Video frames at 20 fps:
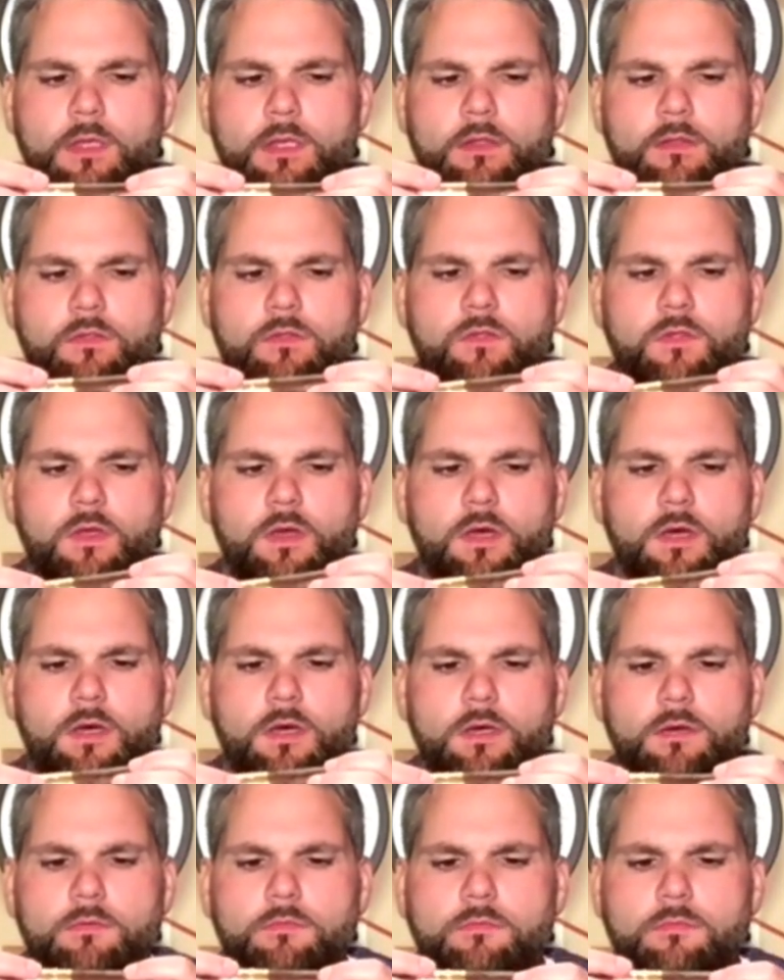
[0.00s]
It's
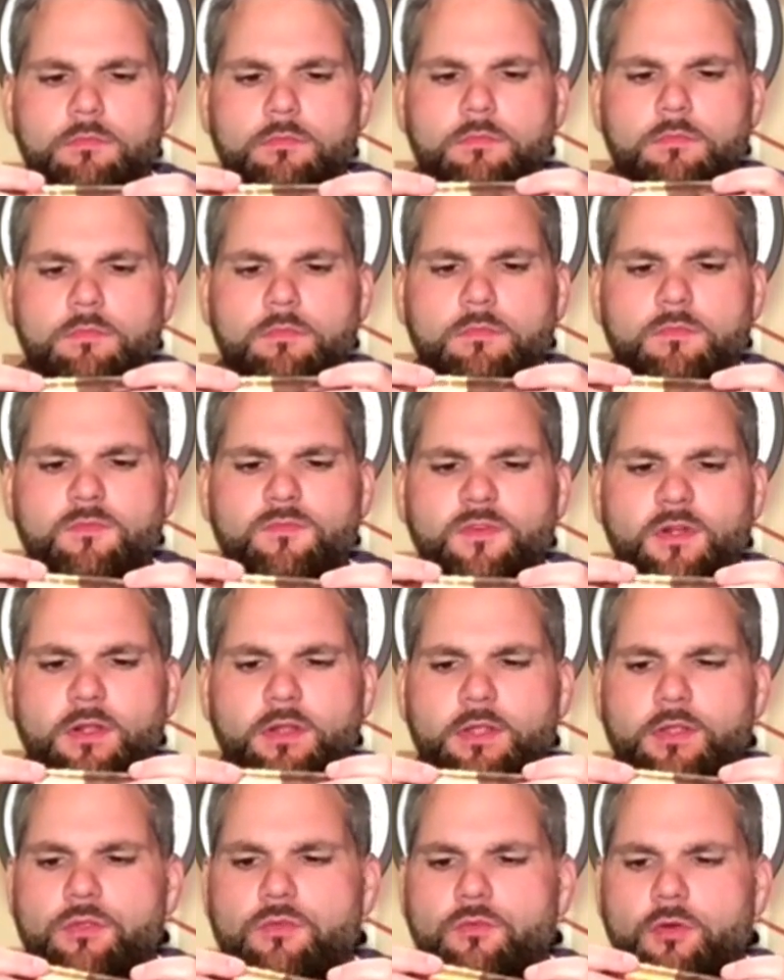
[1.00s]

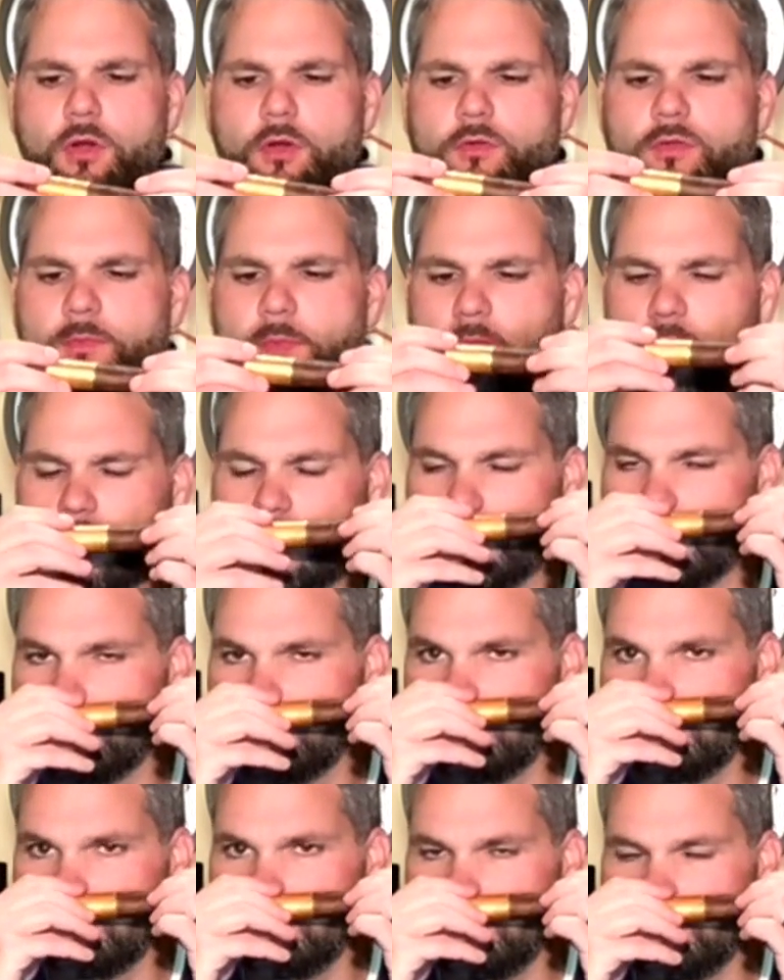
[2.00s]
fairly strong smelling.
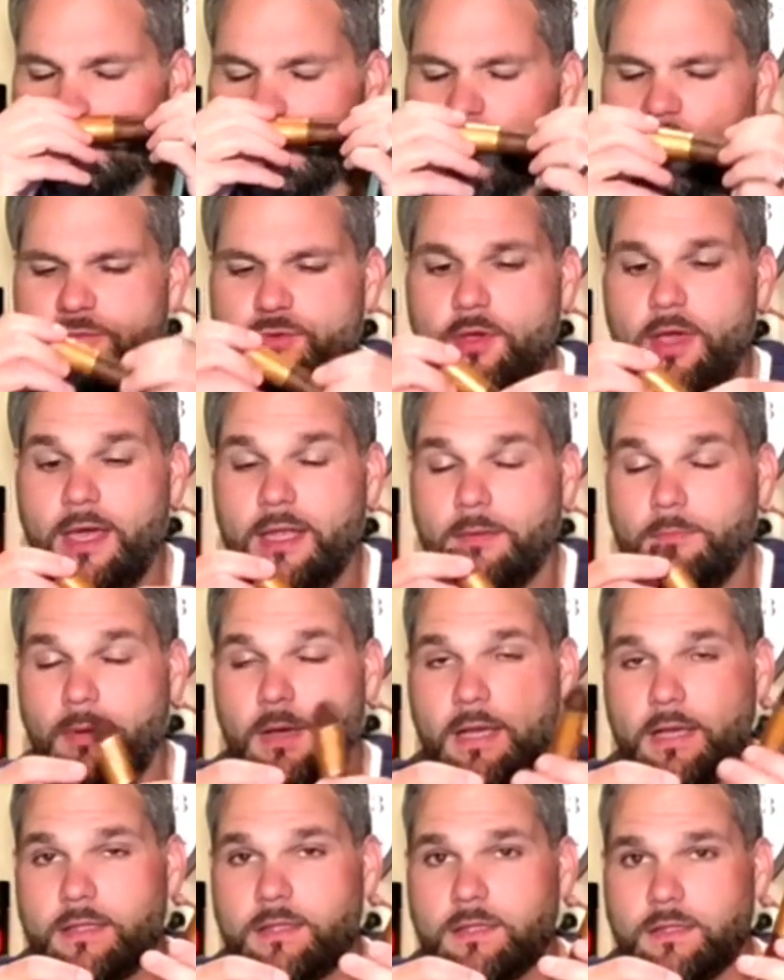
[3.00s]
If you had a
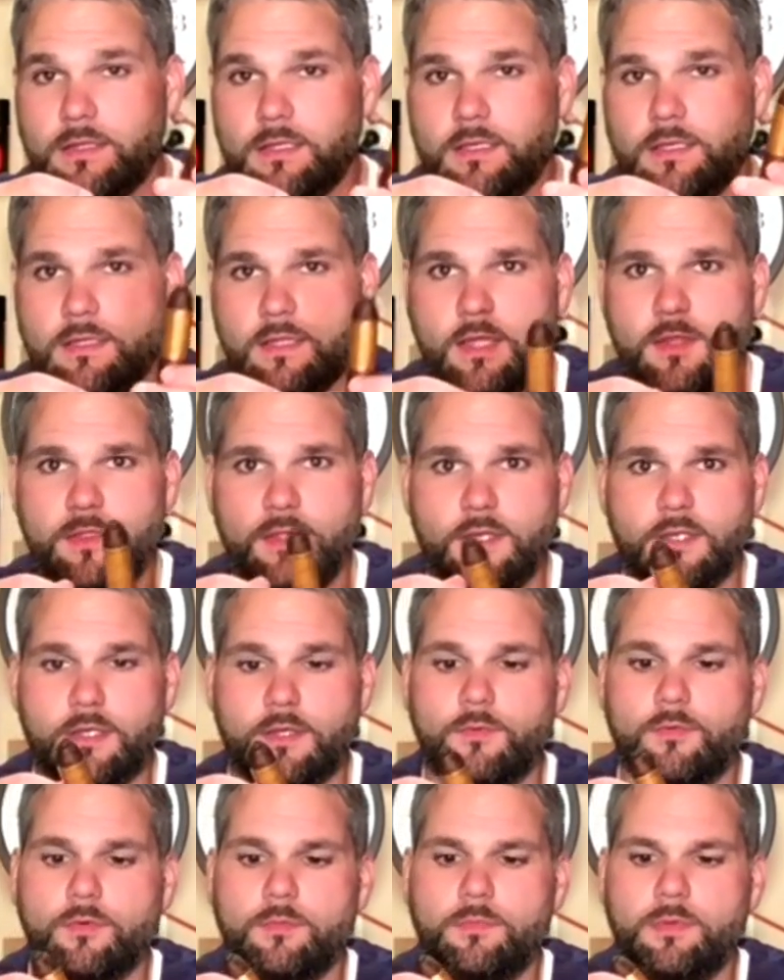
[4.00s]
box of these, I think
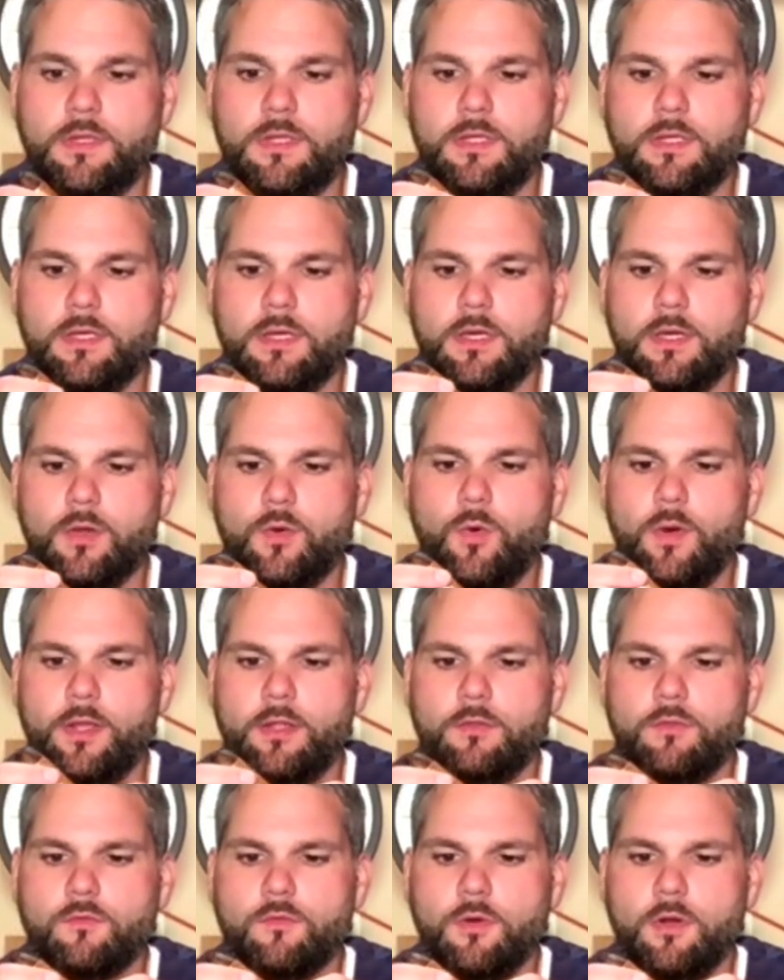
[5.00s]
it would be
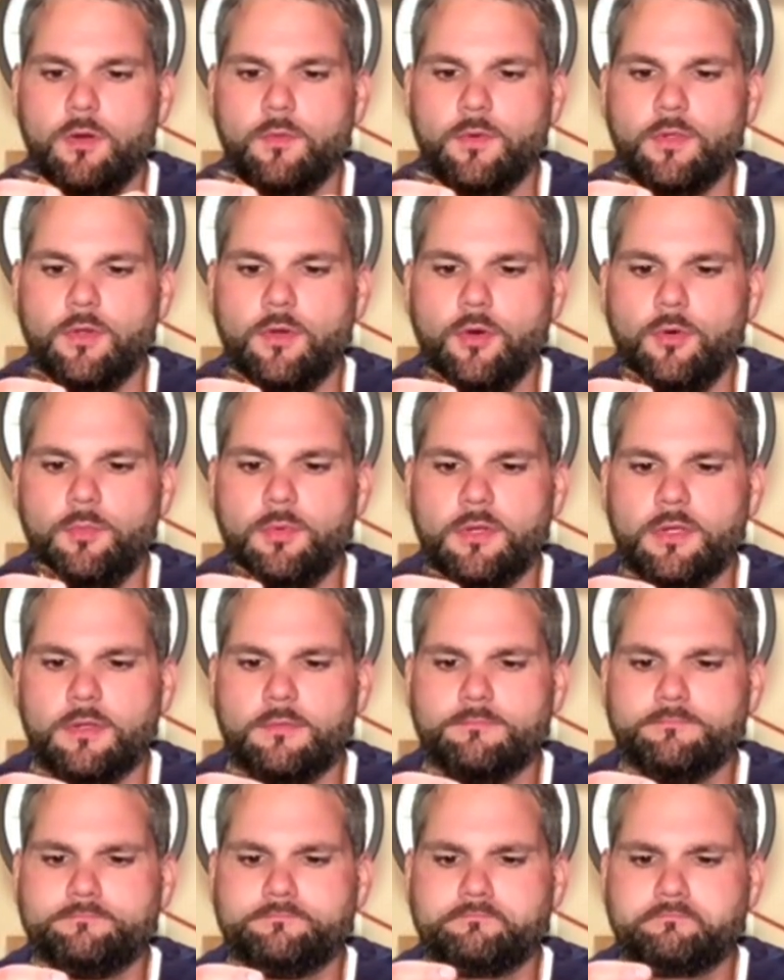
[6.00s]
quite strong when you open it.